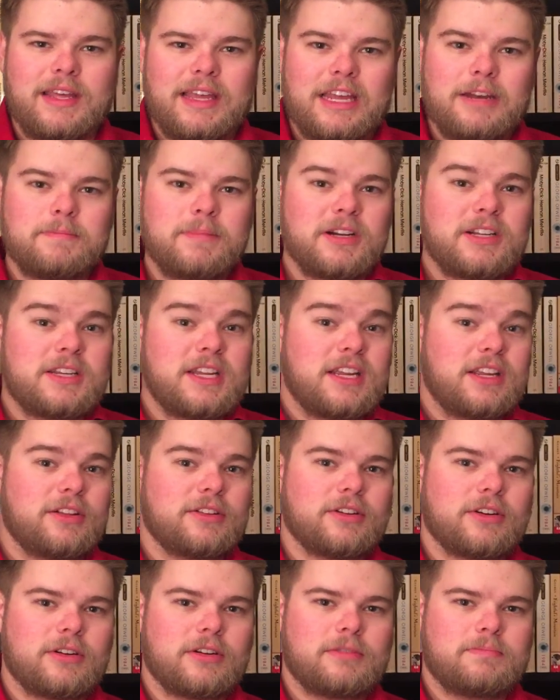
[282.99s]
in
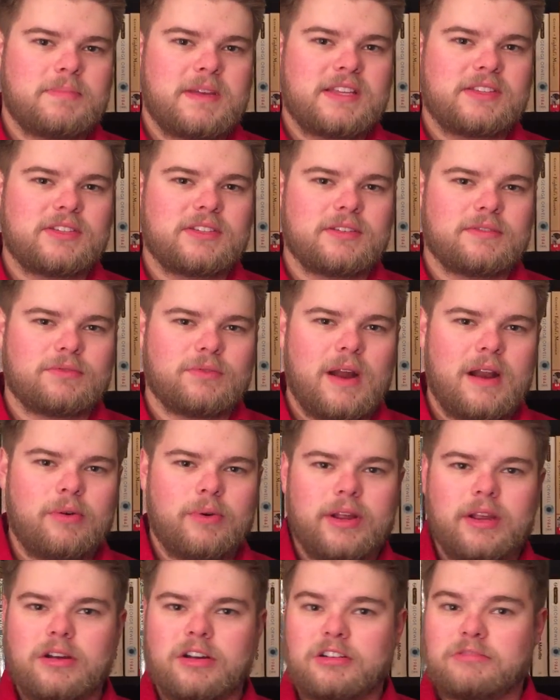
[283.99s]
particular pieces of
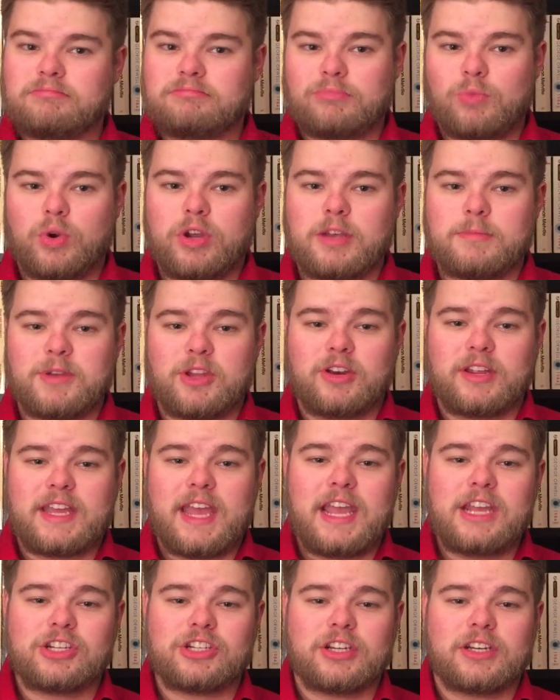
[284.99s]
rhetoric or
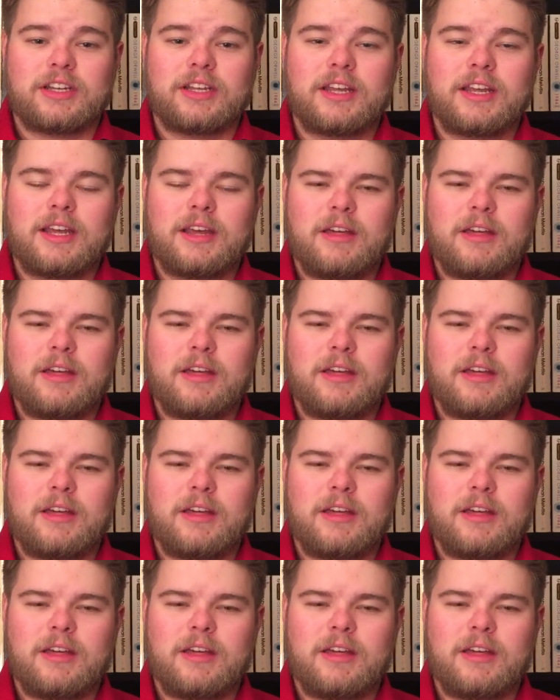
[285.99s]
communication,